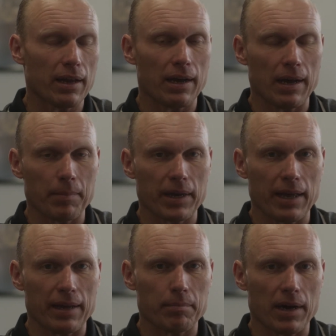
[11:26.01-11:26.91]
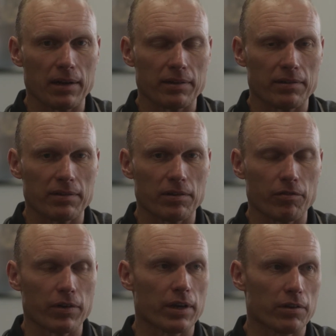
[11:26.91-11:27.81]
And that model existed
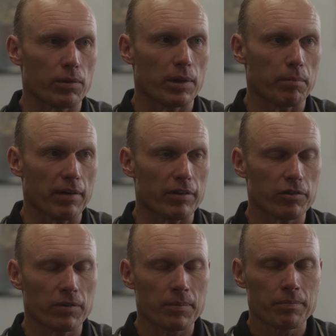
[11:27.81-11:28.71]
for years within beverage.